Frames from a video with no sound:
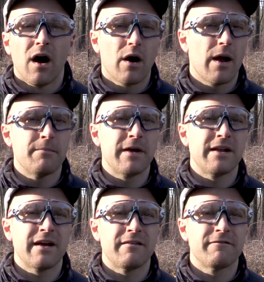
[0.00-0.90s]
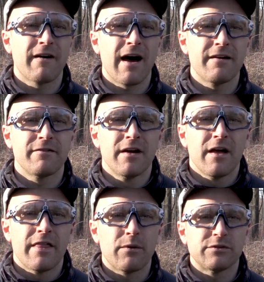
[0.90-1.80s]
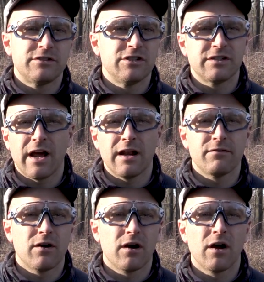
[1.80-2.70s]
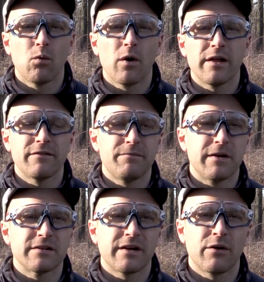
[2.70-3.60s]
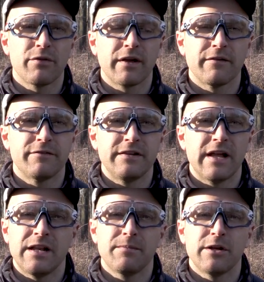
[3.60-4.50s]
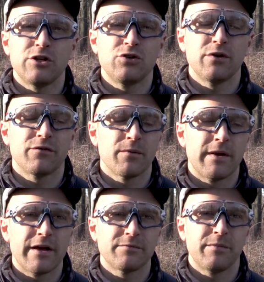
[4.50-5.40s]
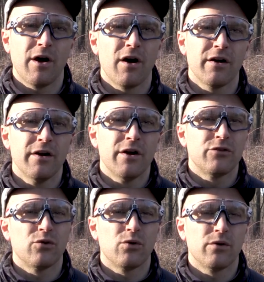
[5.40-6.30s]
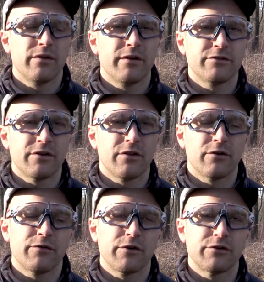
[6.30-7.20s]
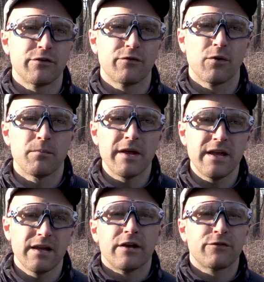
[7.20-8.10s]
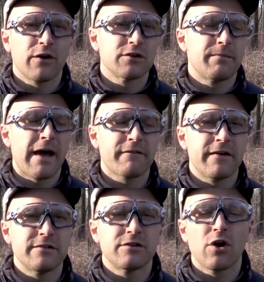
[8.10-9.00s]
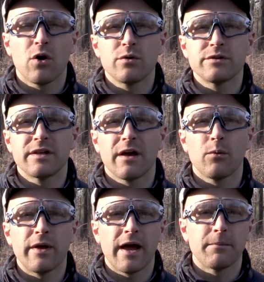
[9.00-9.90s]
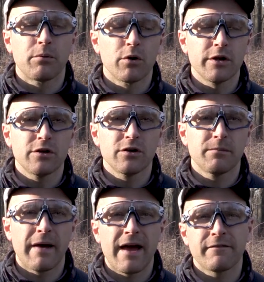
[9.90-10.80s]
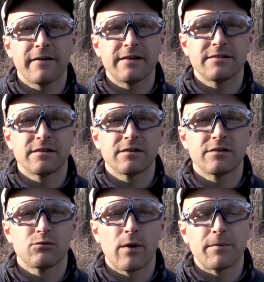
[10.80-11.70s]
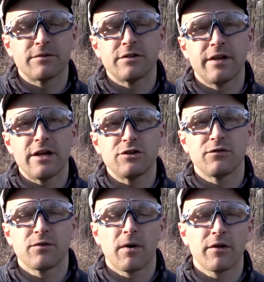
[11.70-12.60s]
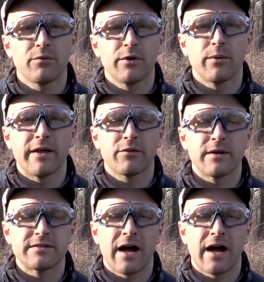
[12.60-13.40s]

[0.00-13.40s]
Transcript: Our M995, that was just kind of a what if, because I don't think I've seen anybody shoot it from an SBR, so there's another first for me. As far as backface goes, we had pretty good backface representation from our 308 threats.